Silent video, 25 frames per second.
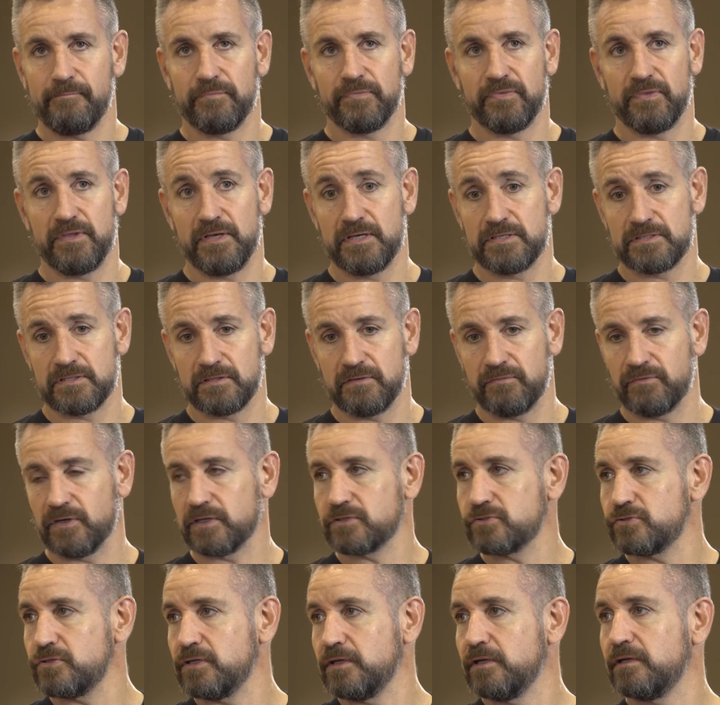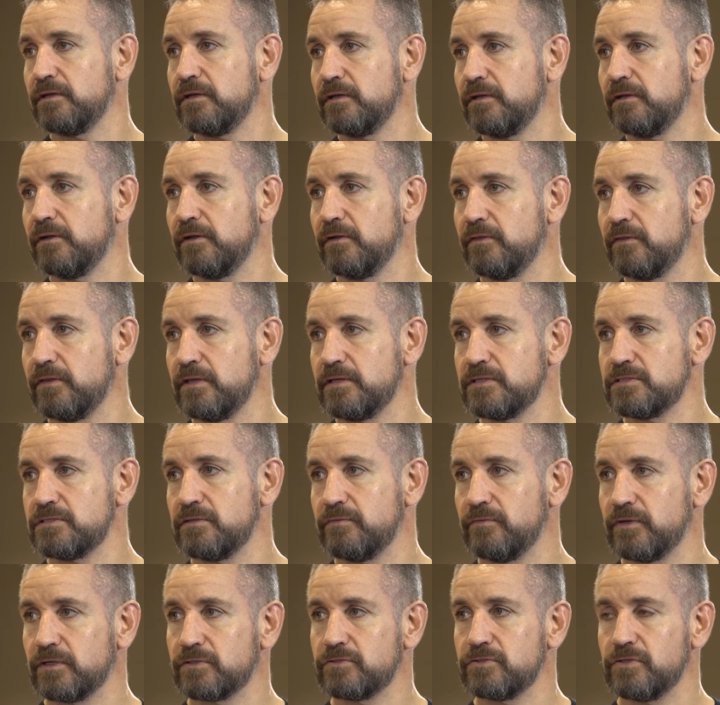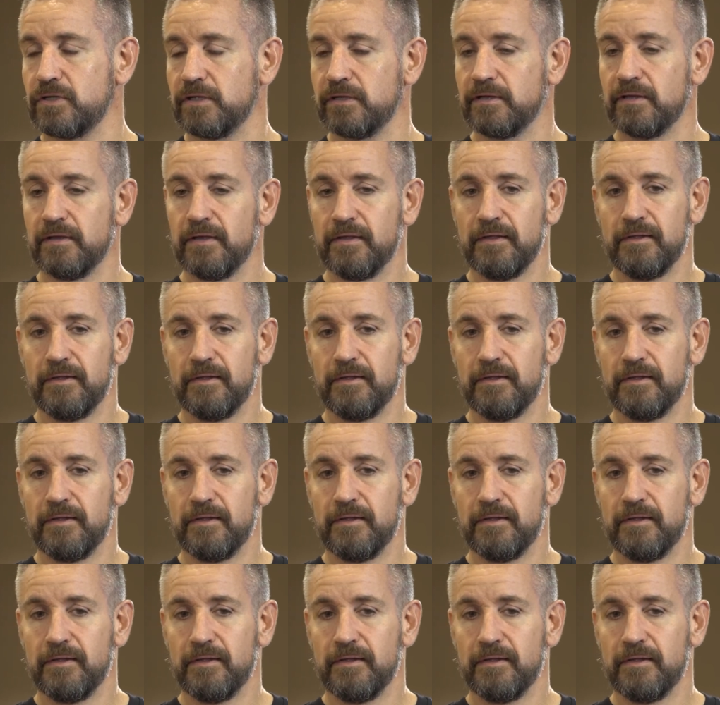There's the victory, you know, there's the victory.